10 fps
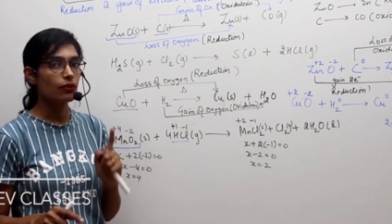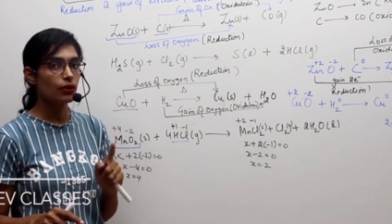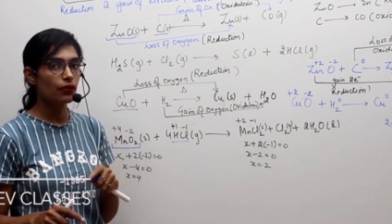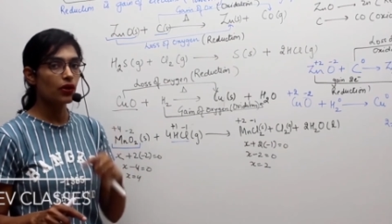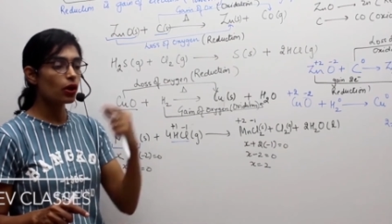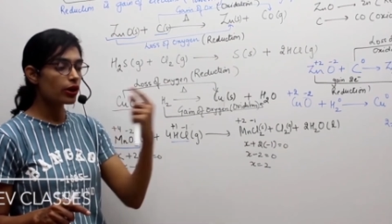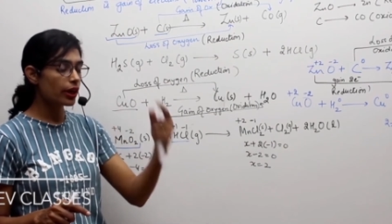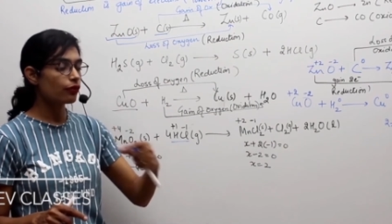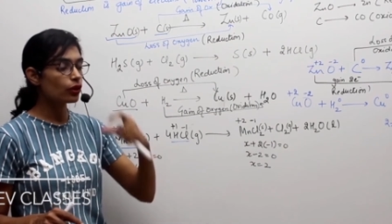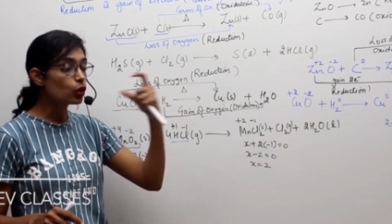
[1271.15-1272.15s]
We will not
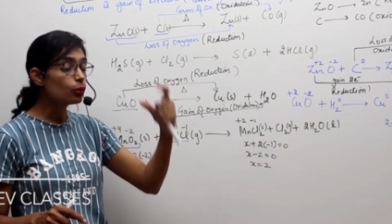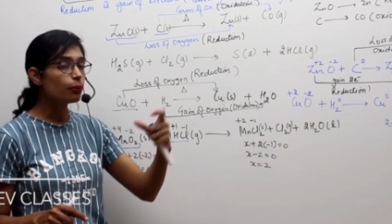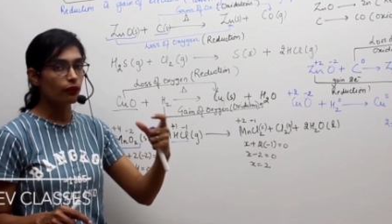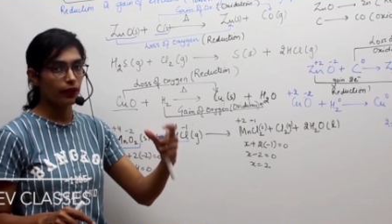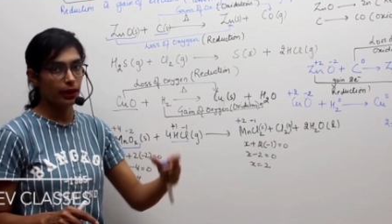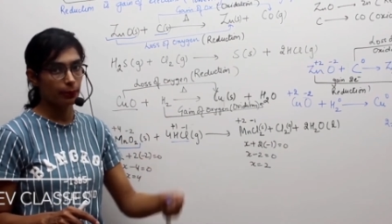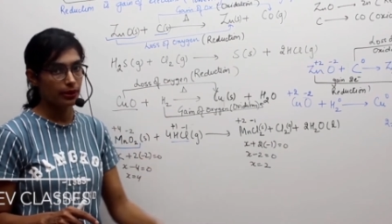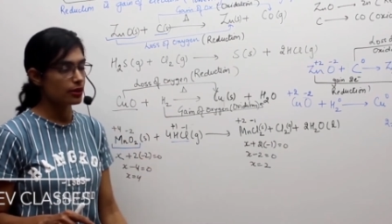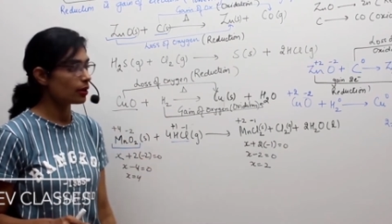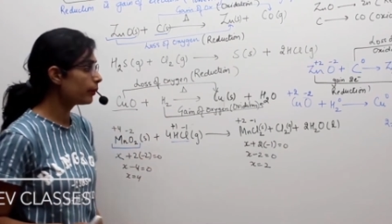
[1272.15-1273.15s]
write for the group of
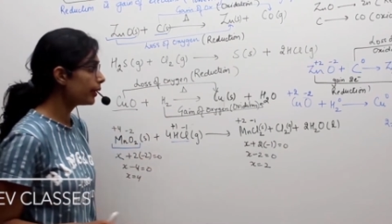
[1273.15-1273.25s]
elements.